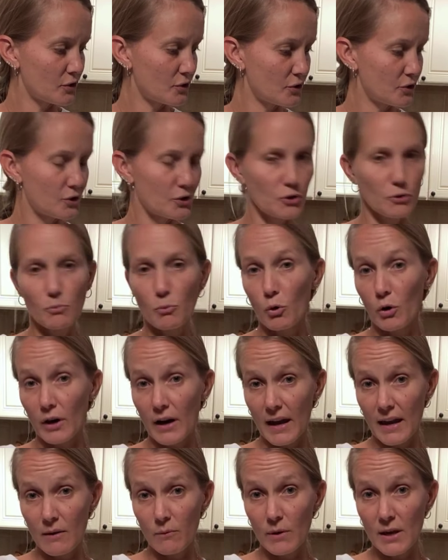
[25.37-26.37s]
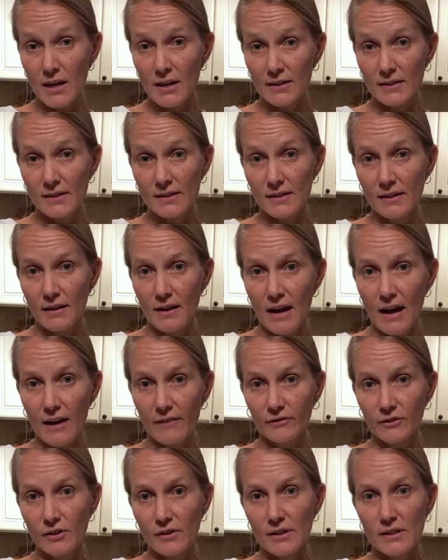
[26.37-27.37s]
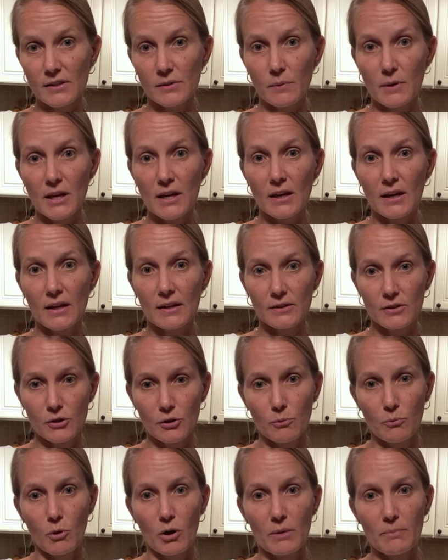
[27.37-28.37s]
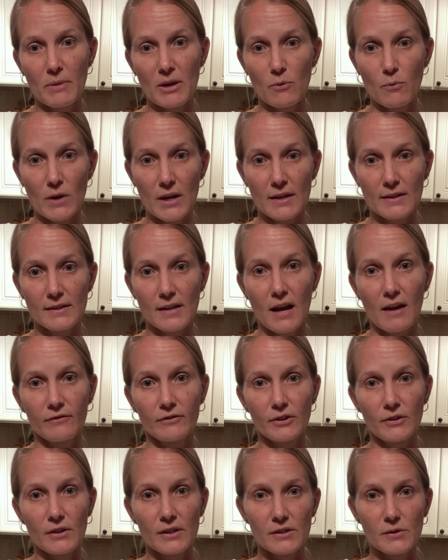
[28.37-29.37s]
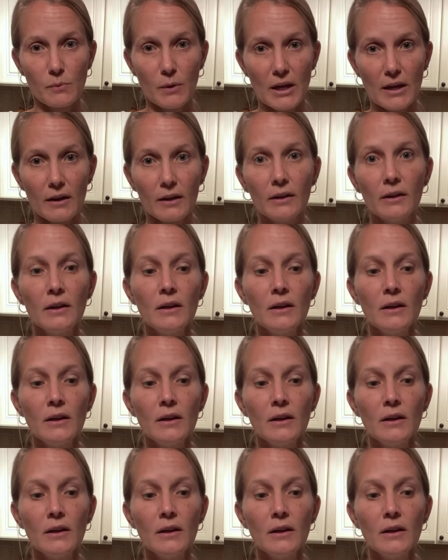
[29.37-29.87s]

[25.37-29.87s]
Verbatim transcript: two more A weeks after this week and two more B weeks after this week.